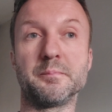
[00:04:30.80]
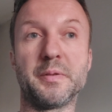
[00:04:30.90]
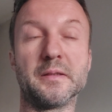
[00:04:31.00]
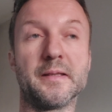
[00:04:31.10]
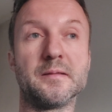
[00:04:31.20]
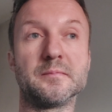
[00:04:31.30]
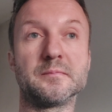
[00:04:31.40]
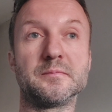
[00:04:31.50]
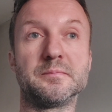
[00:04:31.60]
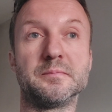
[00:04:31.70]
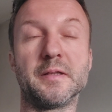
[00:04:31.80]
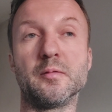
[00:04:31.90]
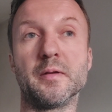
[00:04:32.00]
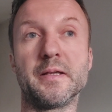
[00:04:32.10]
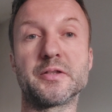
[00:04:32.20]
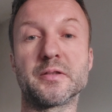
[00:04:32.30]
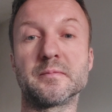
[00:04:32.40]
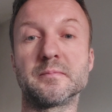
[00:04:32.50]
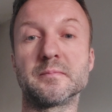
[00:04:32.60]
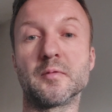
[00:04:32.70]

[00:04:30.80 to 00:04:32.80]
building regulation